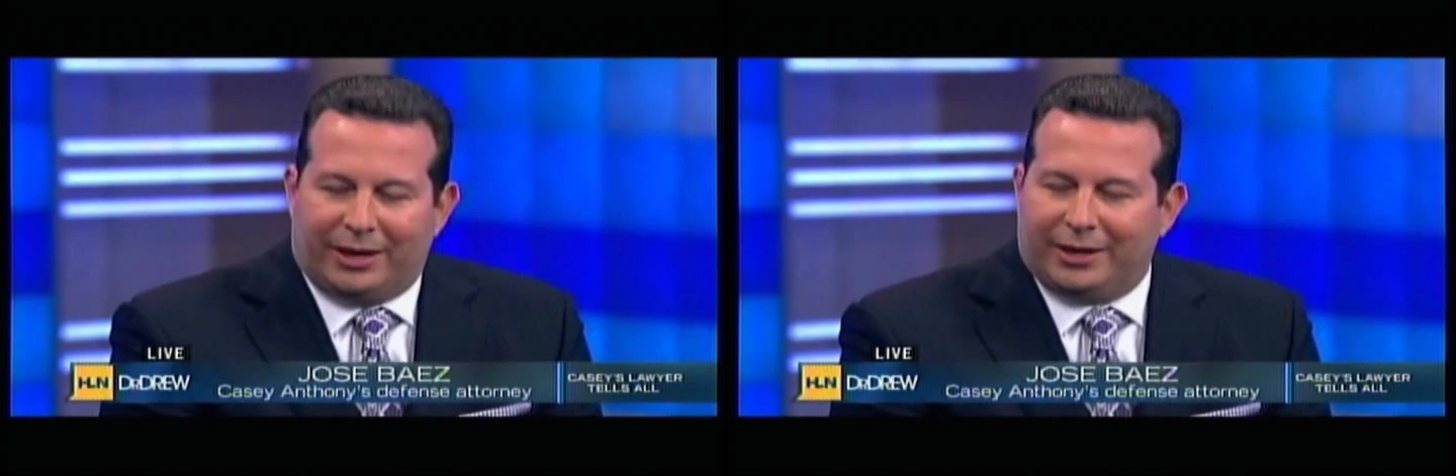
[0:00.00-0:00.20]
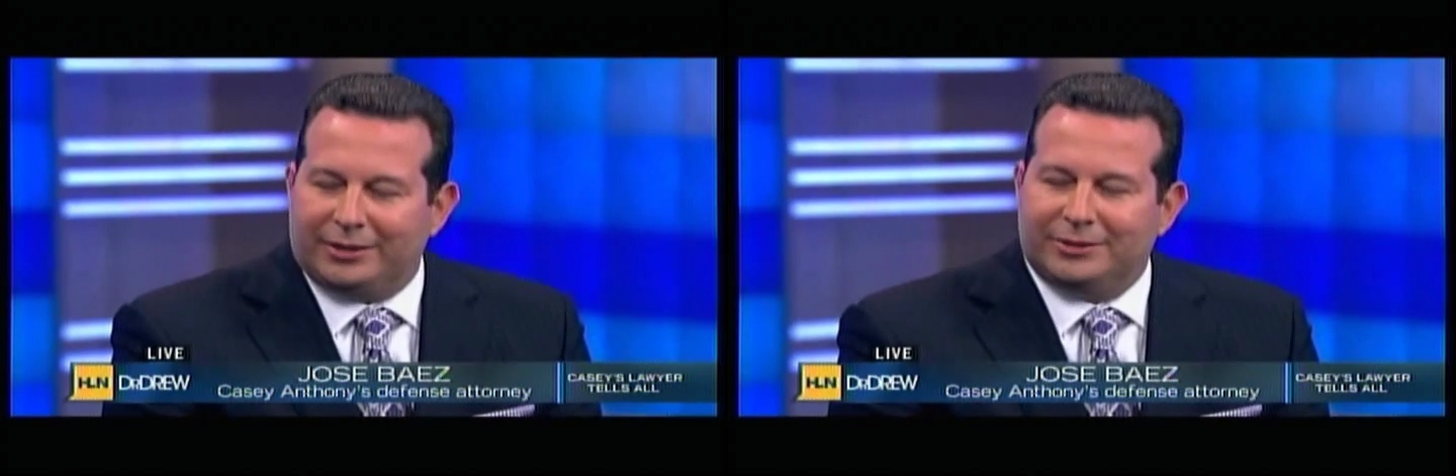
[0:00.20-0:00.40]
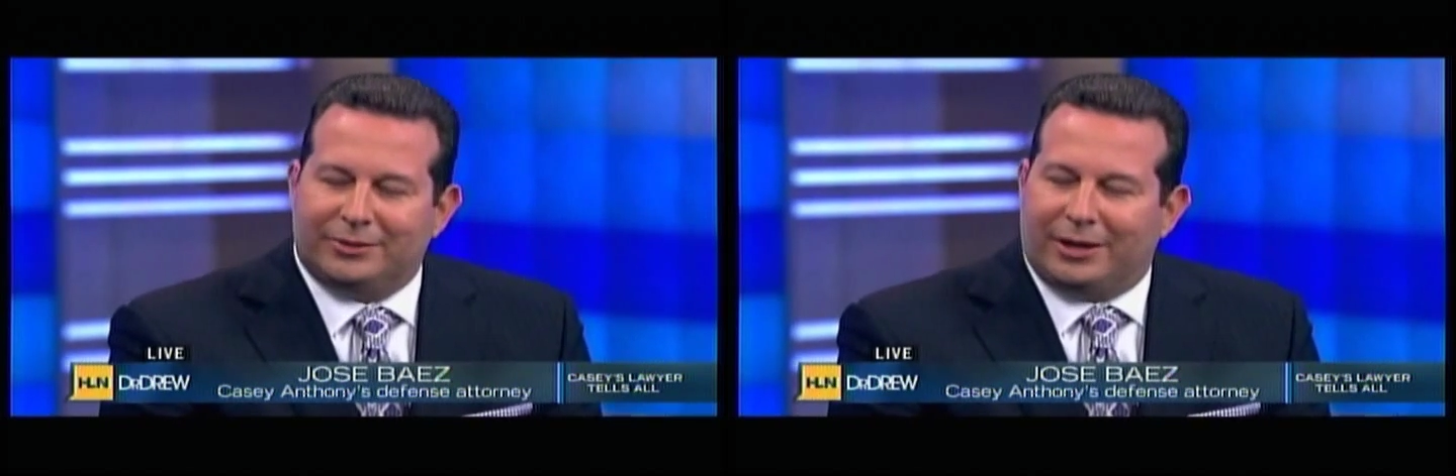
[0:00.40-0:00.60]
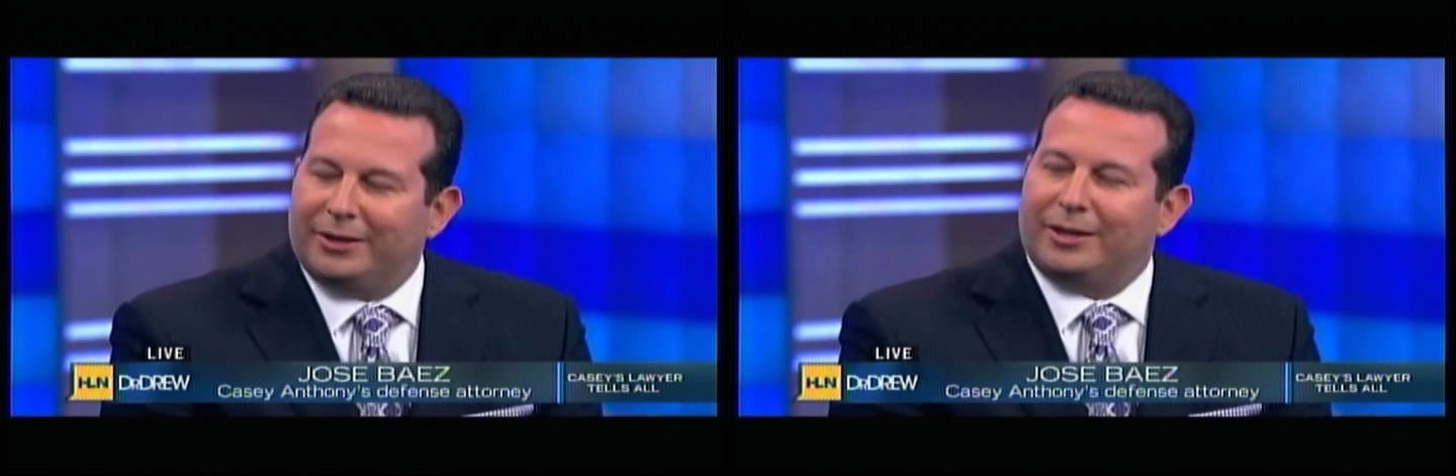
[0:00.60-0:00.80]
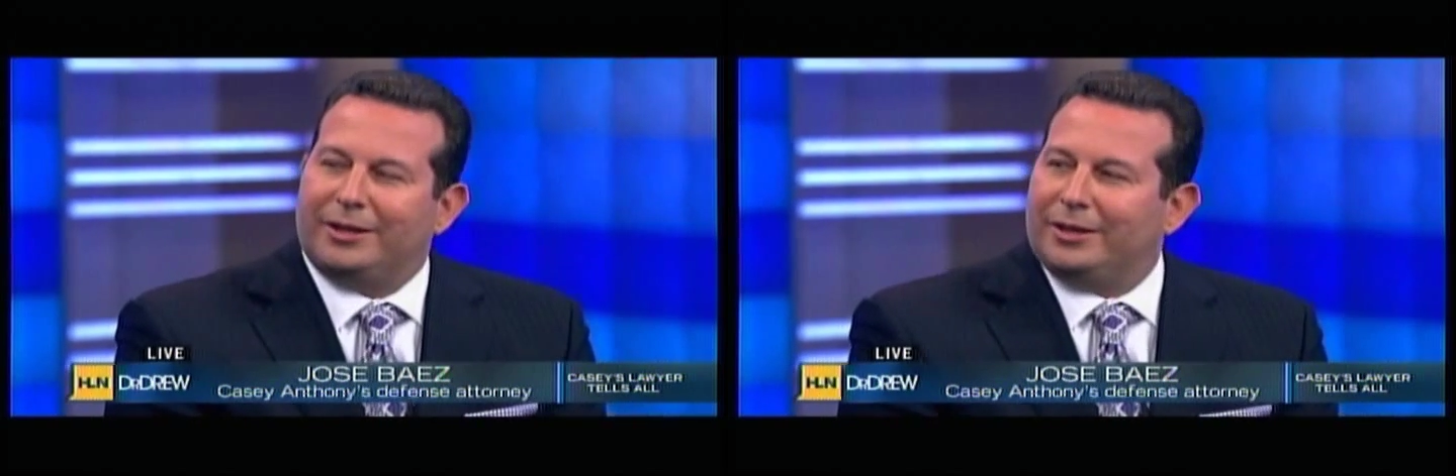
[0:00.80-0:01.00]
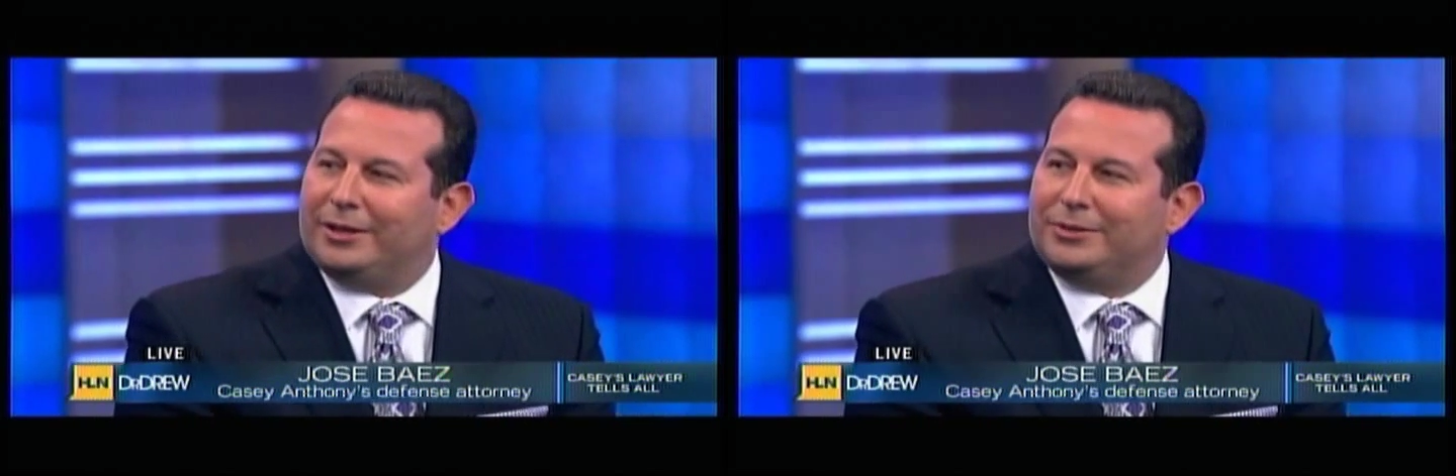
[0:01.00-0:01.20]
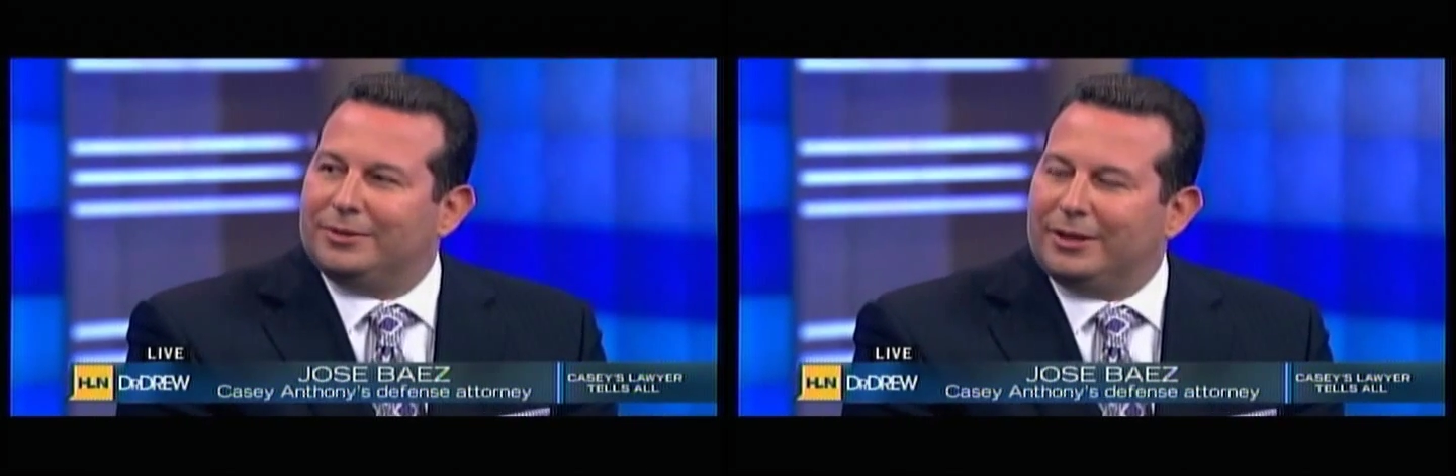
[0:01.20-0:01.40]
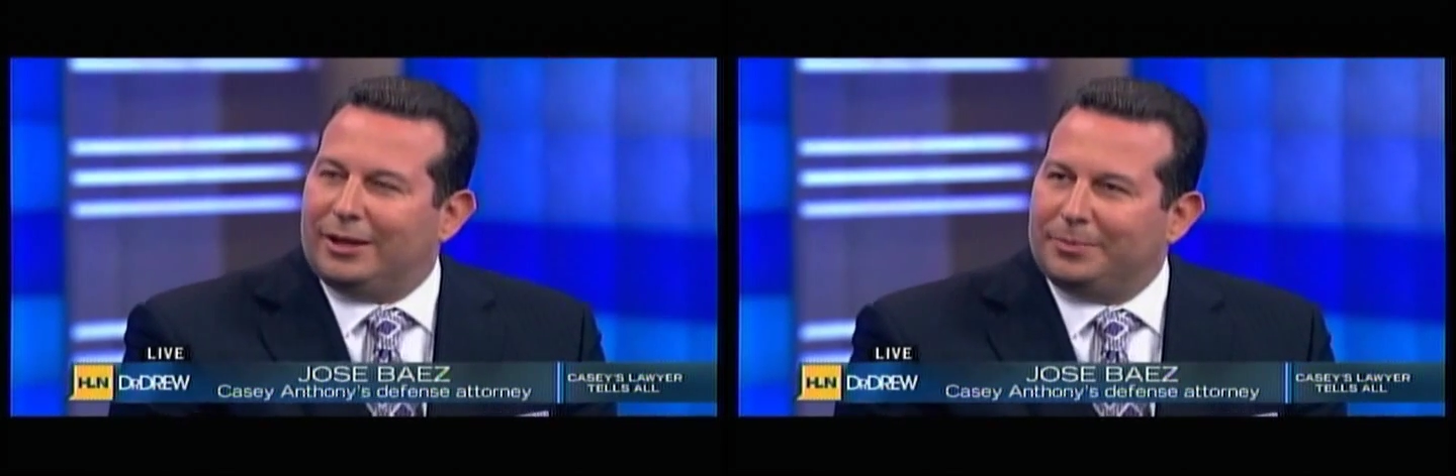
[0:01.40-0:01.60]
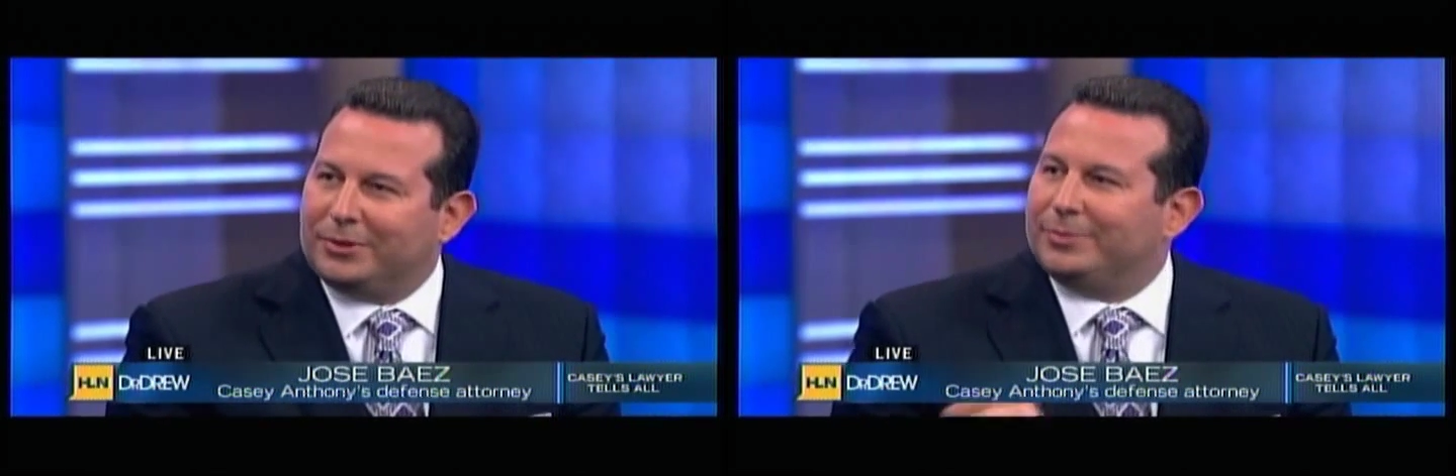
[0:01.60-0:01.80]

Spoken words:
I'm